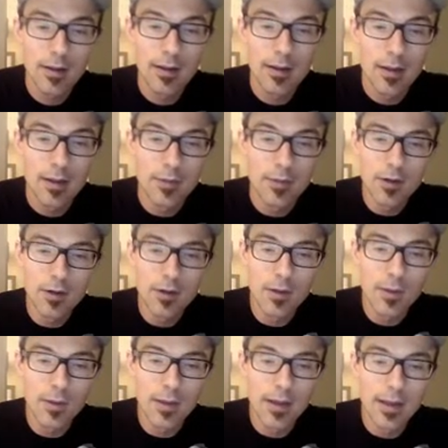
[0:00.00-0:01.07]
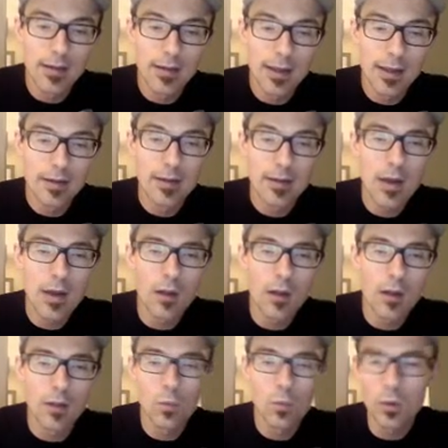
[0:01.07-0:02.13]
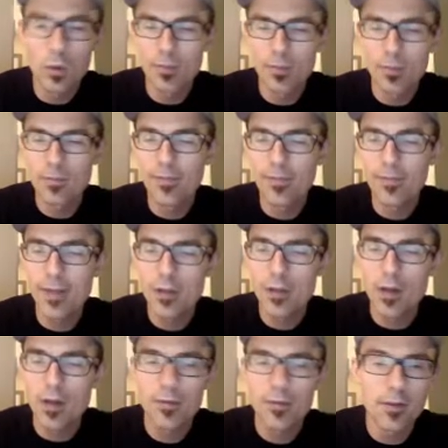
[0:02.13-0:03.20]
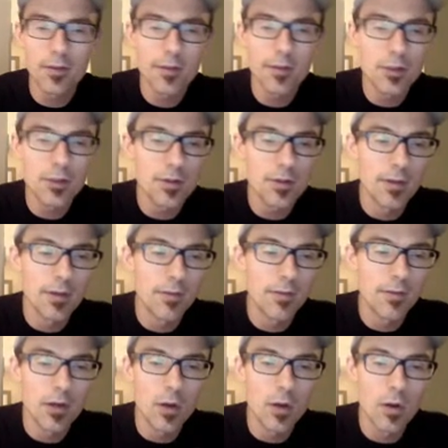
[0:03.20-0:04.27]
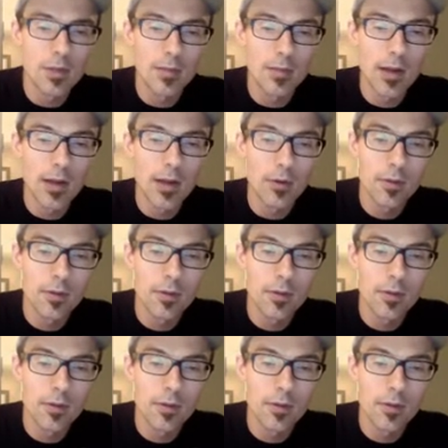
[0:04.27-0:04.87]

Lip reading: I'm going to go in, and now we'll finish off with the features of the nose and mouth.